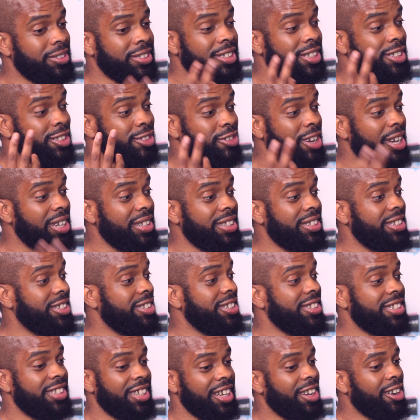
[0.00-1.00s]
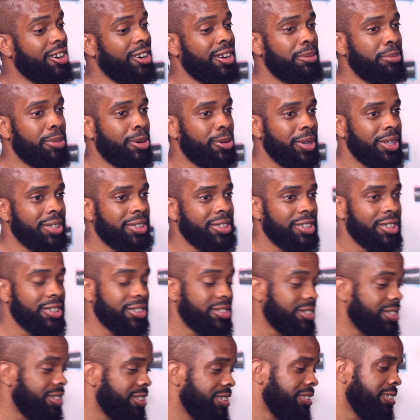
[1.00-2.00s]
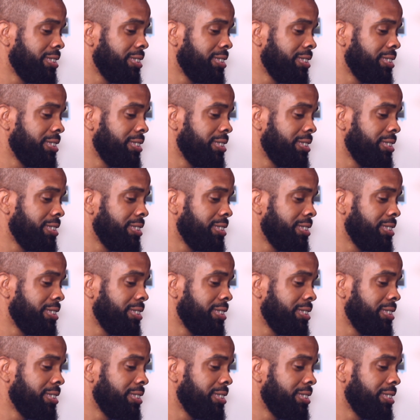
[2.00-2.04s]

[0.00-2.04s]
got distracted and you said I can't multitask?